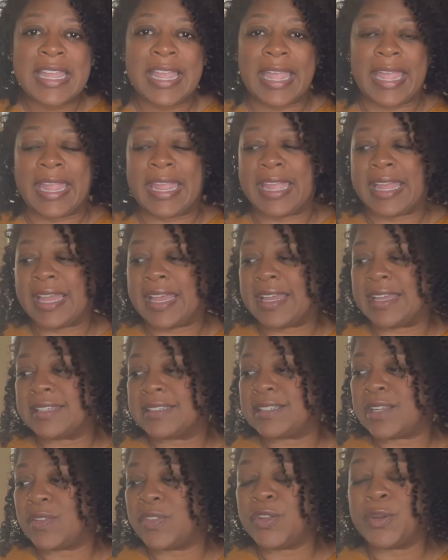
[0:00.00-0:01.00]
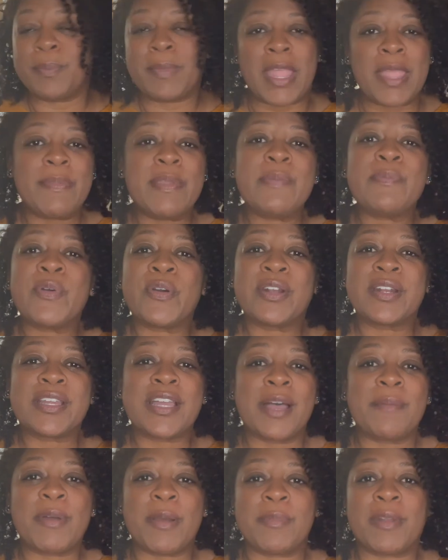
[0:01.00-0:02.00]
and there may be more to
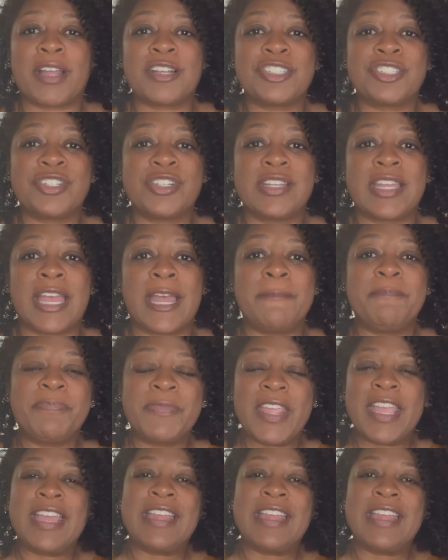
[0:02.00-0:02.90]
come. I'm not sure yet.